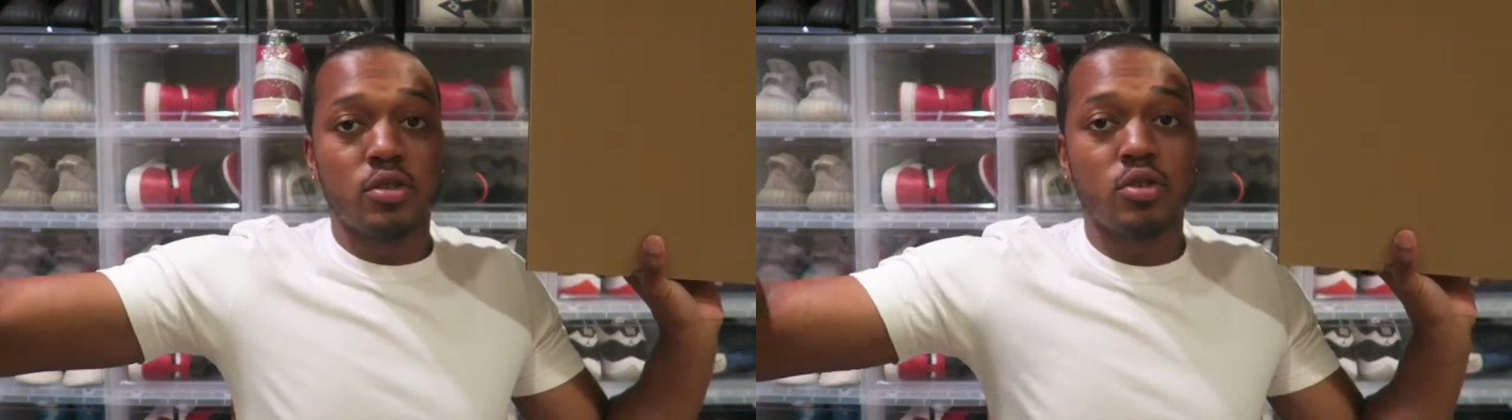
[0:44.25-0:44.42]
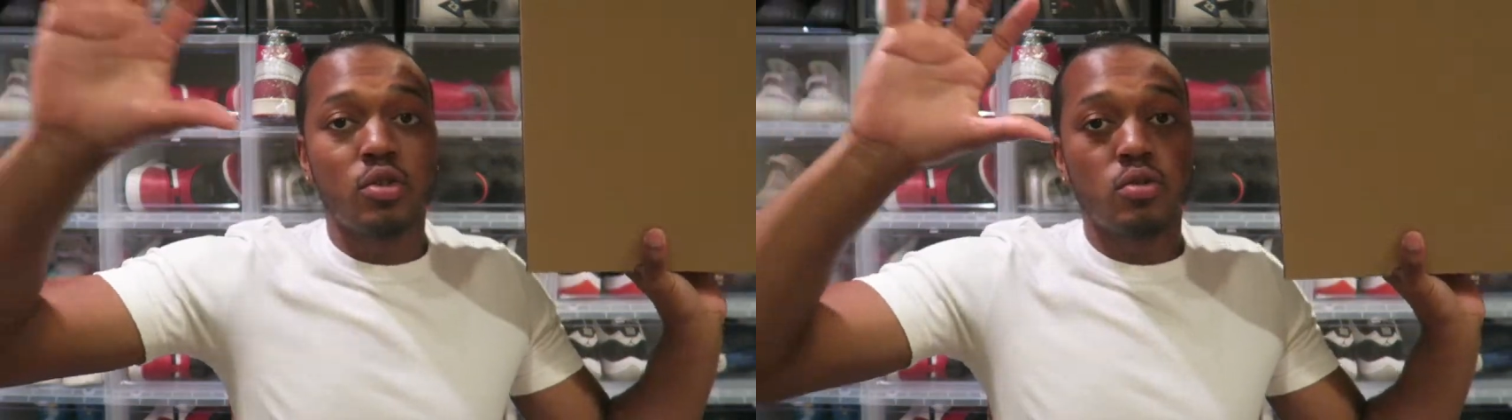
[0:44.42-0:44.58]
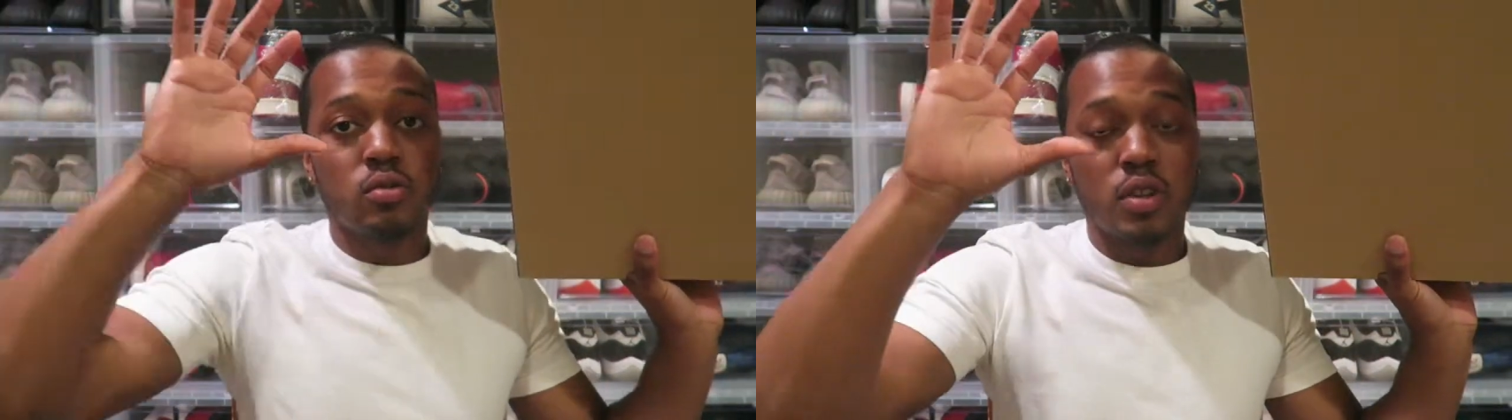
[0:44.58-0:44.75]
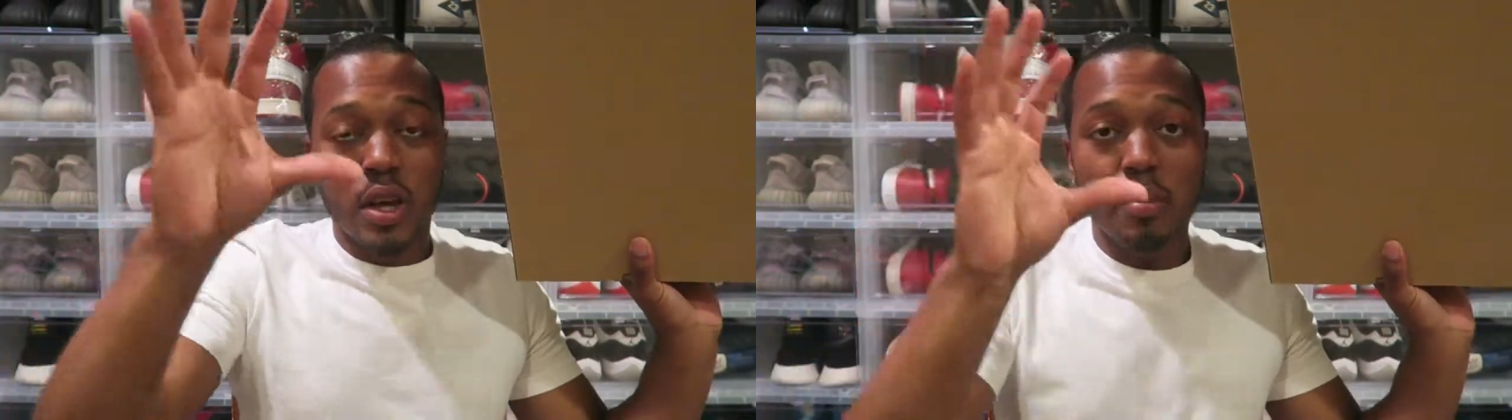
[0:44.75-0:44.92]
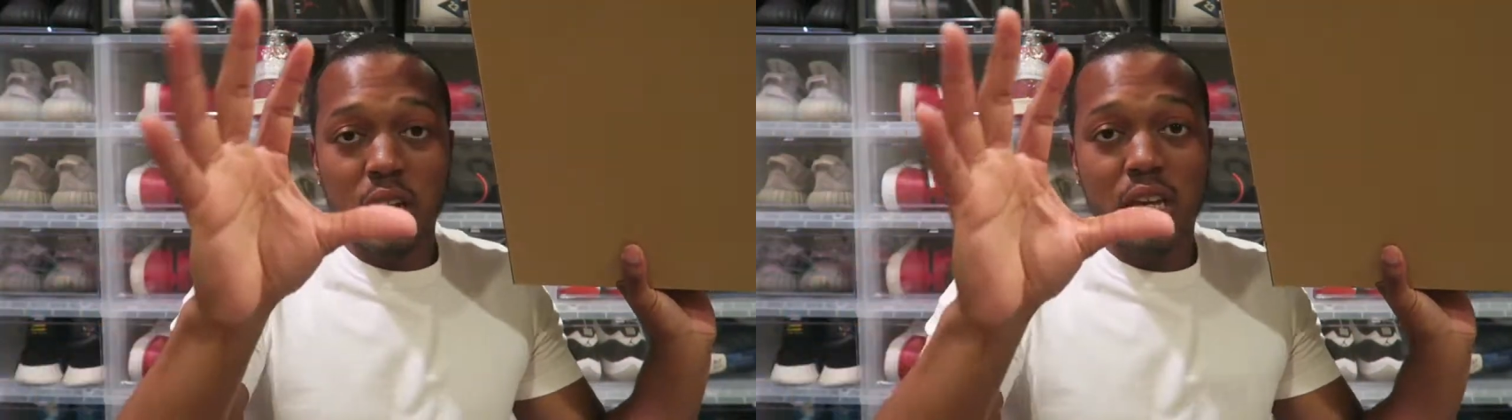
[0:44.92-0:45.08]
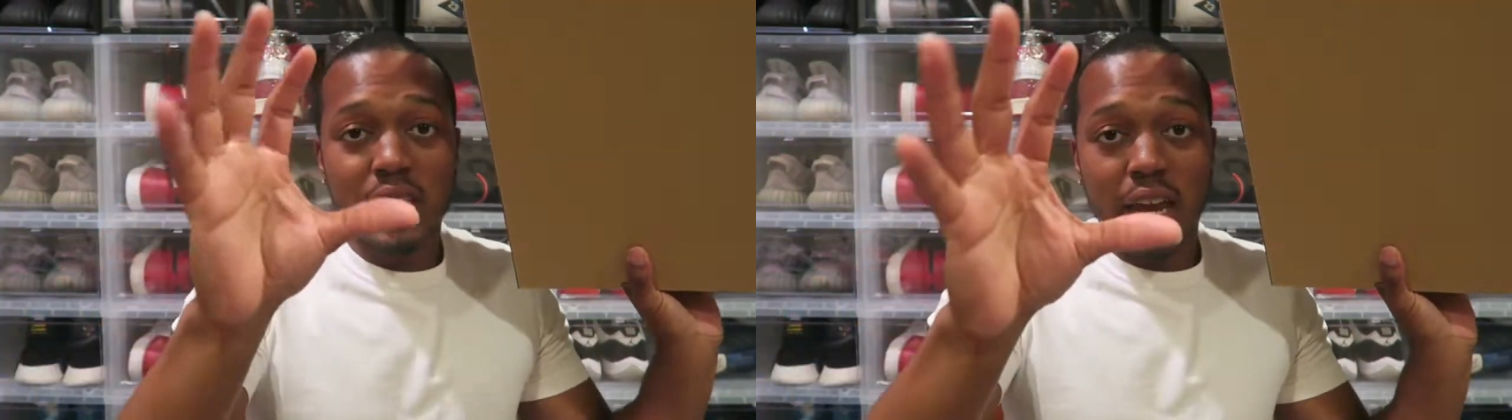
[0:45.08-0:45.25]
so let me
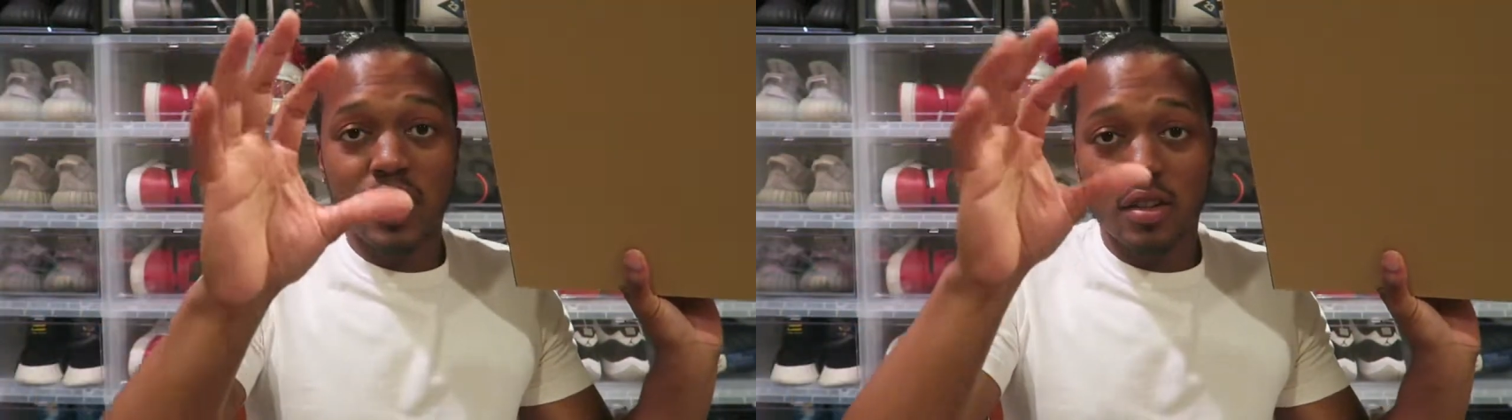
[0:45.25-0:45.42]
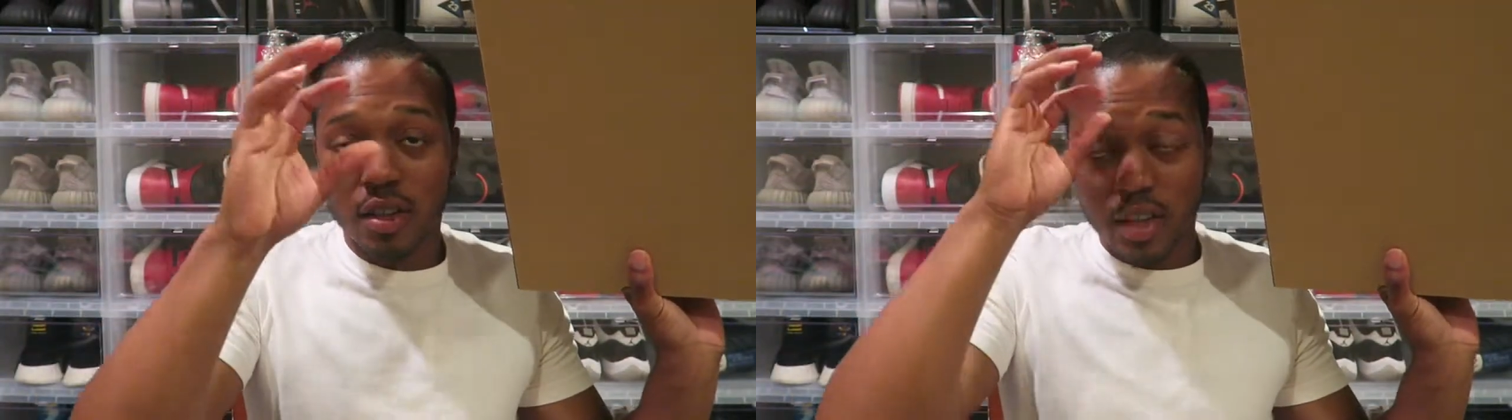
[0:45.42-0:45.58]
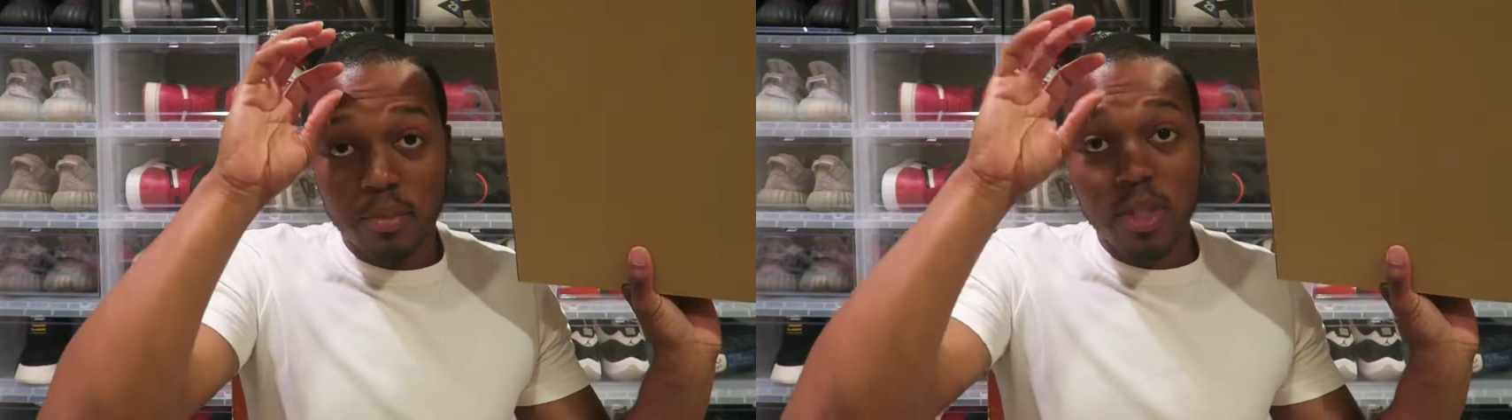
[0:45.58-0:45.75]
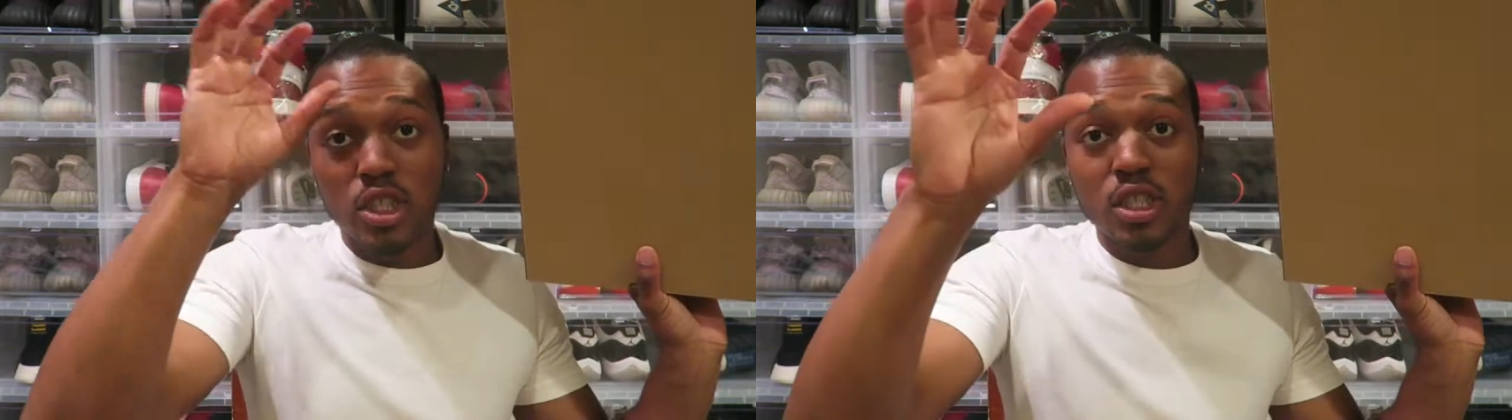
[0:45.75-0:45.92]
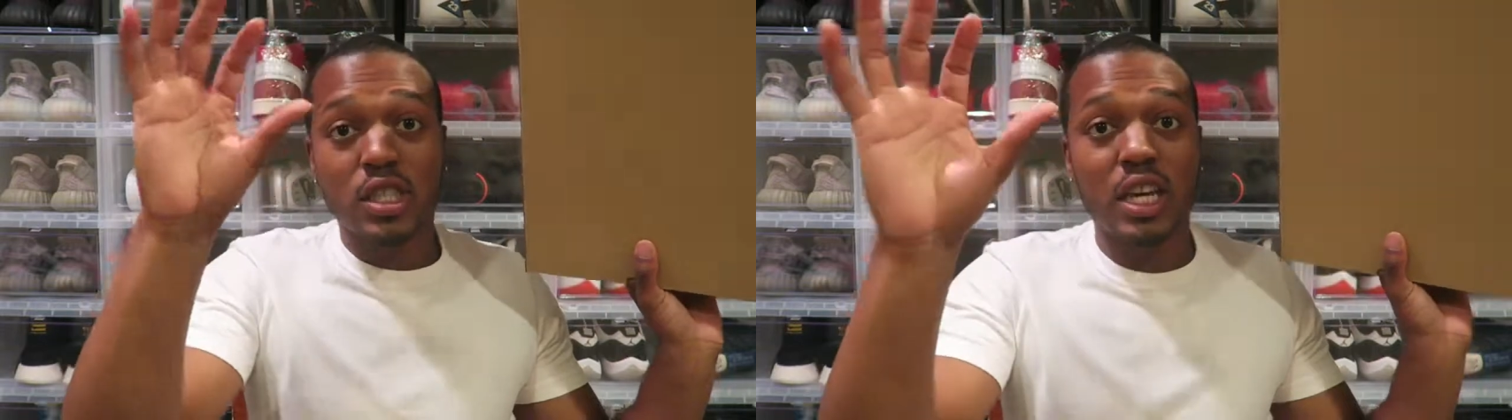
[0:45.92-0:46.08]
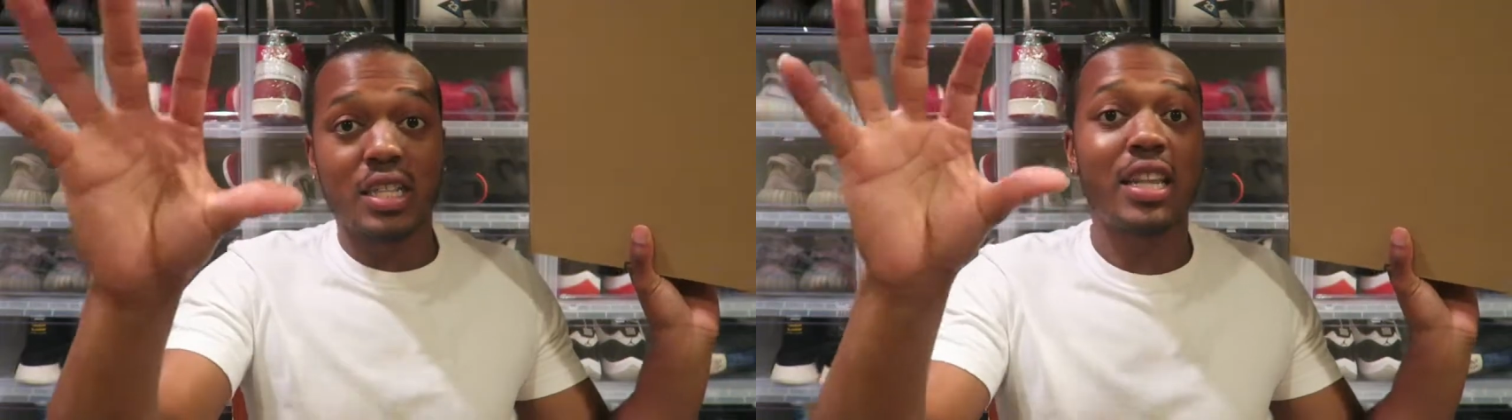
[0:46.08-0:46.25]

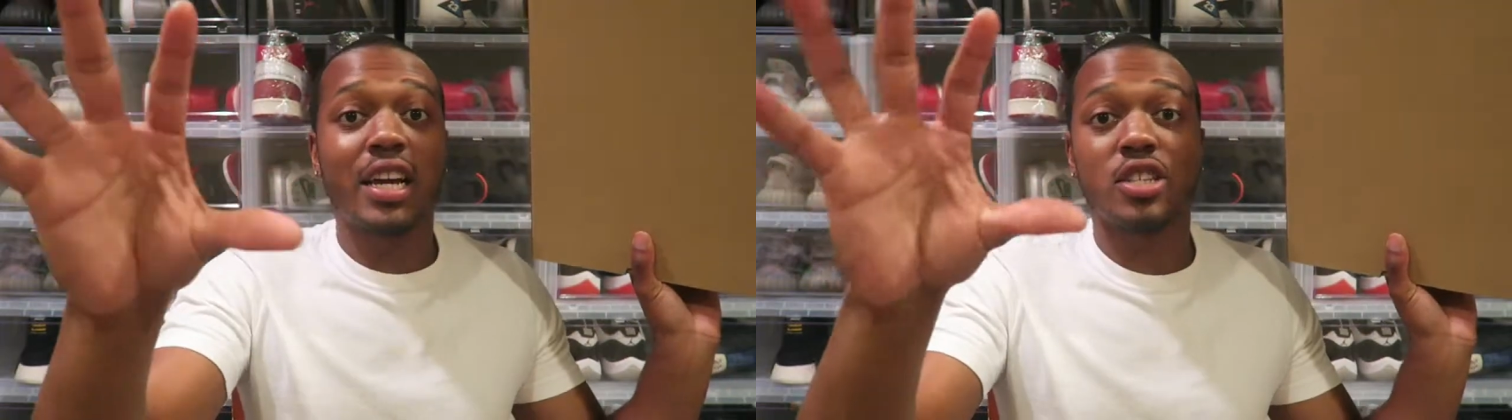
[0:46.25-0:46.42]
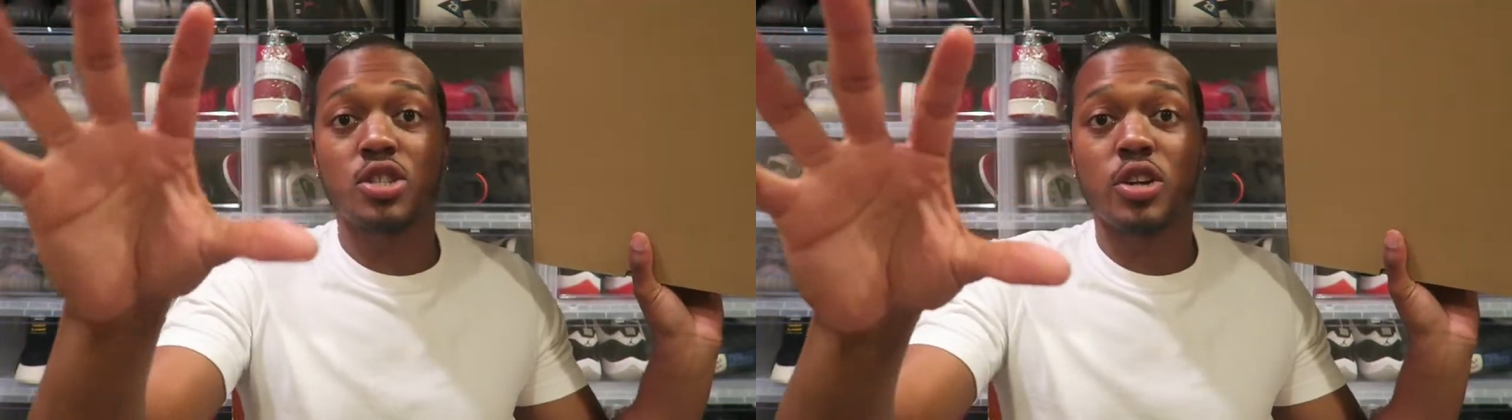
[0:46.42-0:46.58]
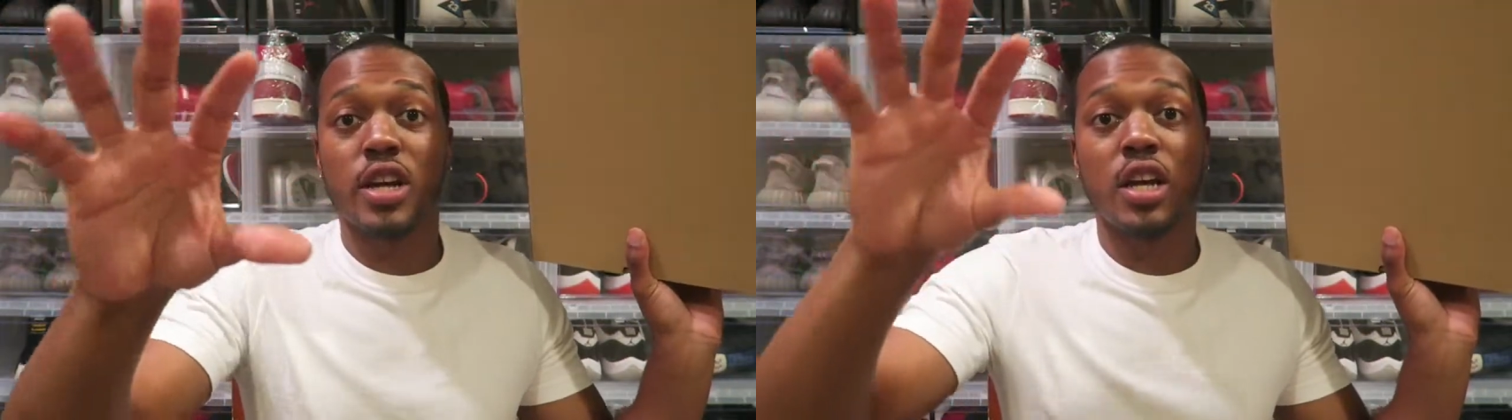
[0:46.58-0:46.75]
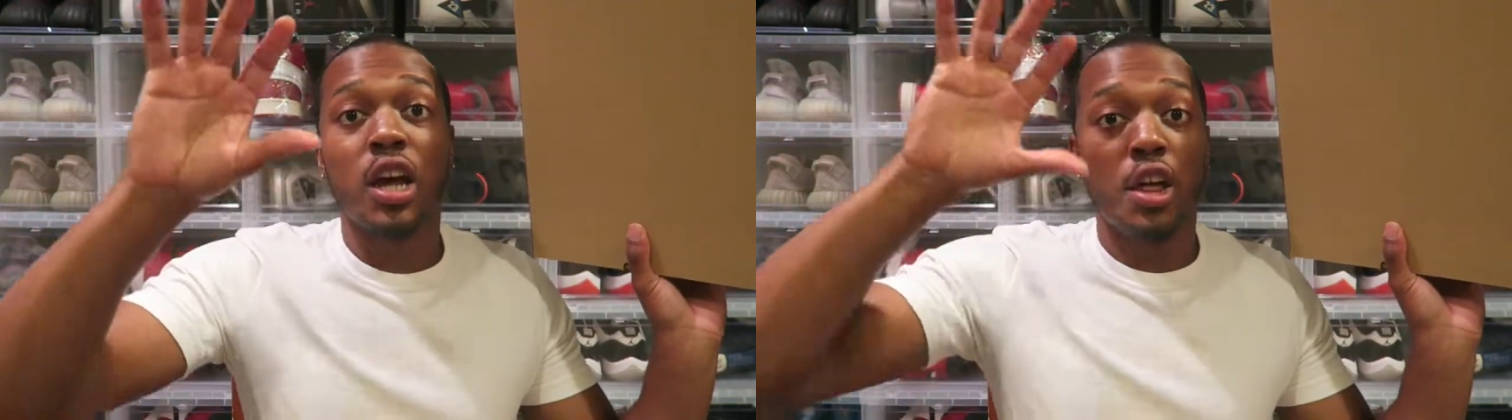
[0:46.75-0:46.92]
just get that straight.